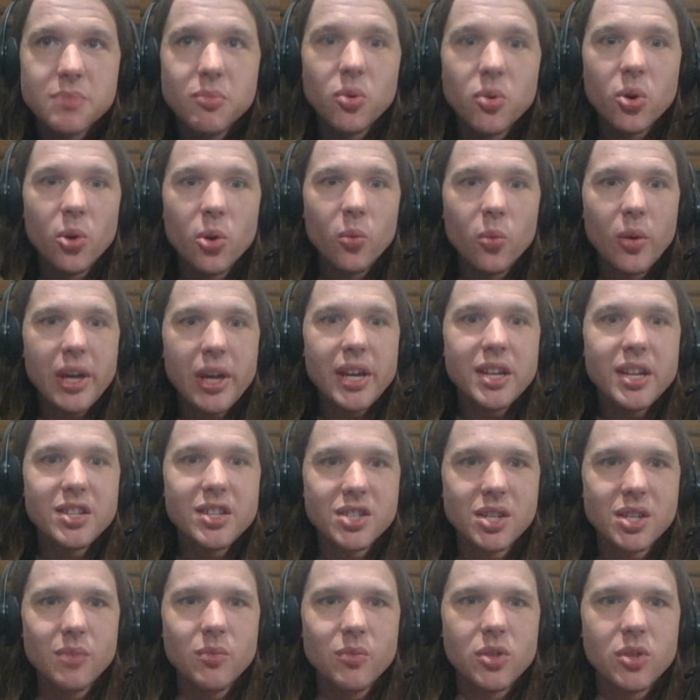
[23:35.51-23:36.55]
more ways
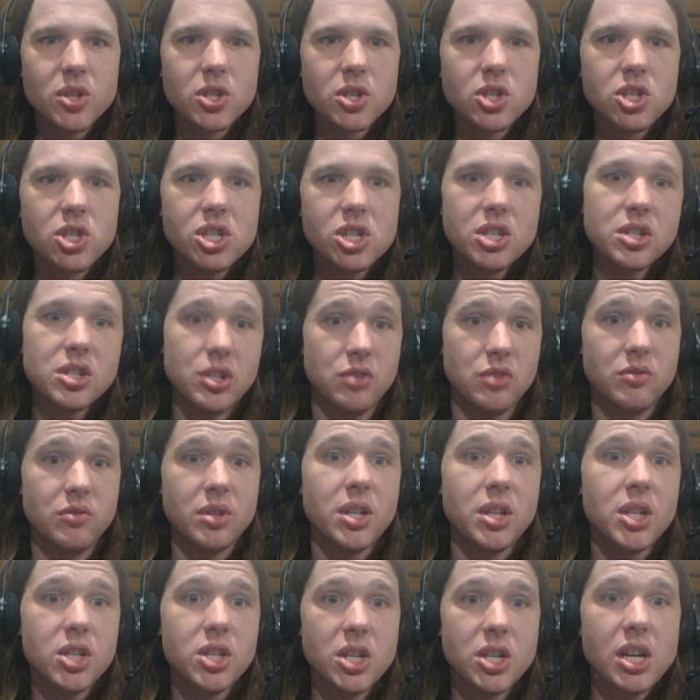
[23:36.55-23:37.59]
in which Jesus
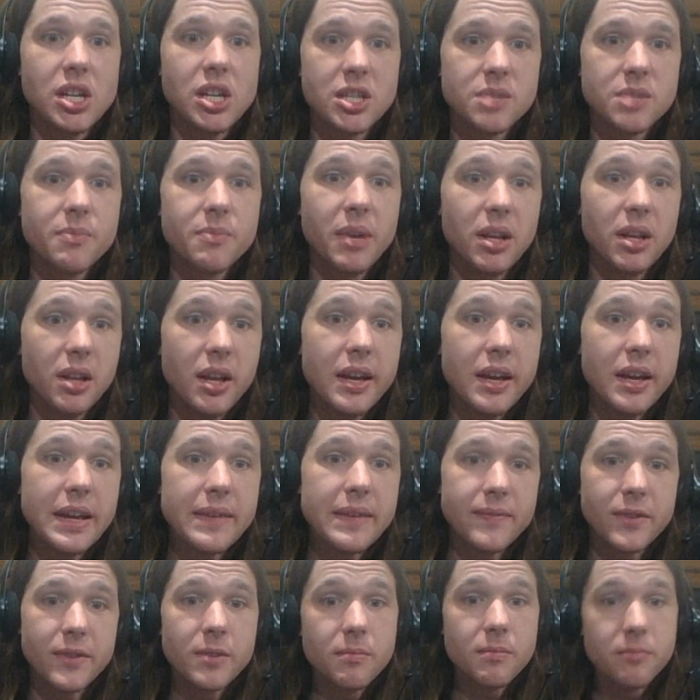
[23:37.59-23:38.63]
really changed my
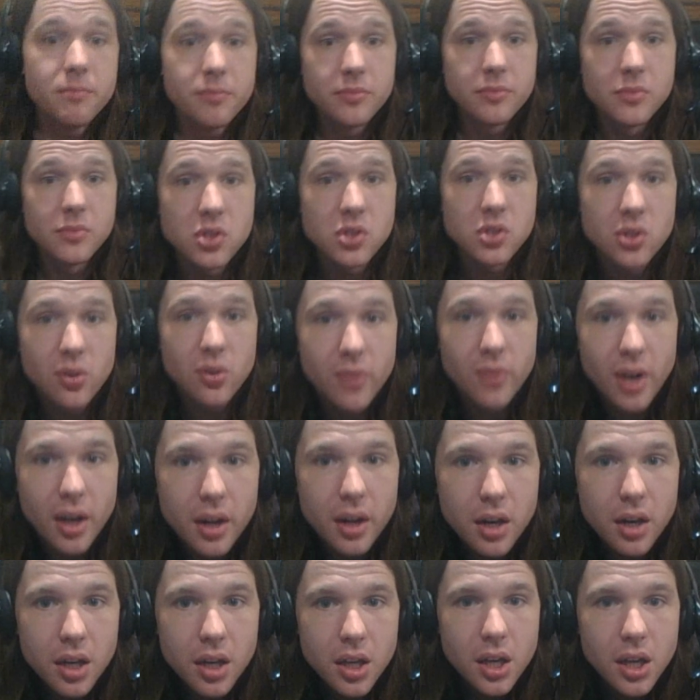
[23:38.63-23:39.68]
life, and so
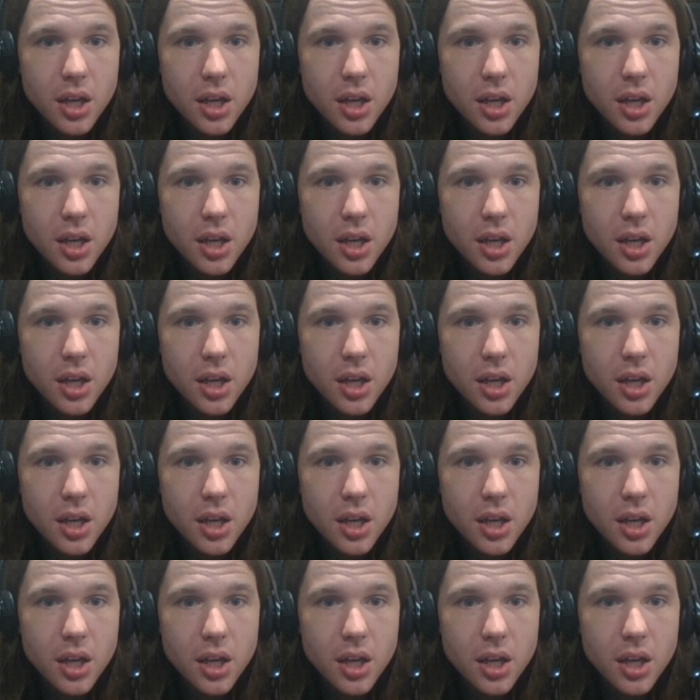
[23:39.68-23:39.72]
on.